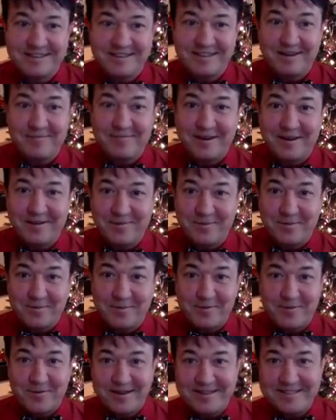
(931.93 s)
Anybody
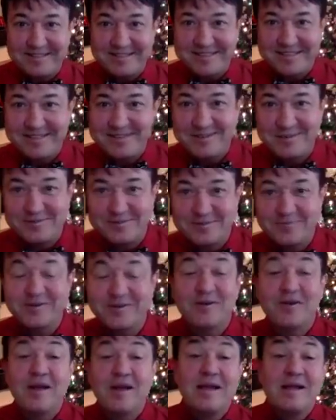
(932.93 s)
remember rad scopes?
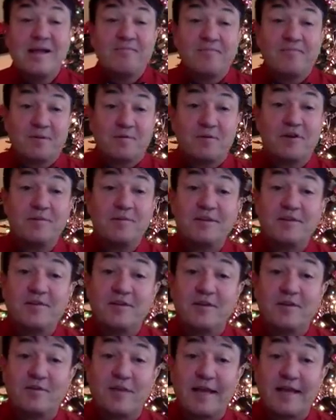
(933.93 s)
Well, I'm going to be
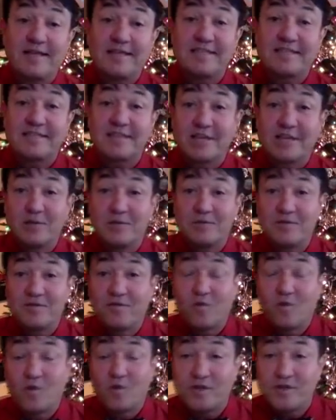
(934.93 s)
doing rad scopes
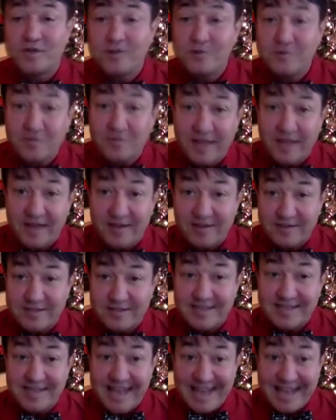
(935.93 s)
for
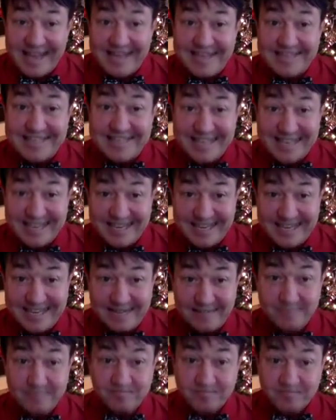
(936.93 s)

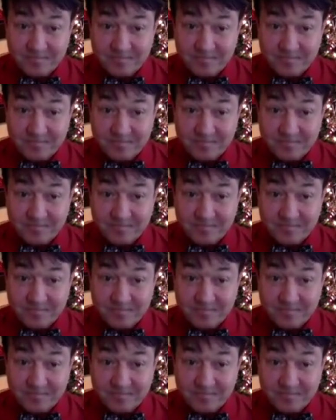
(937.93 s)
2018.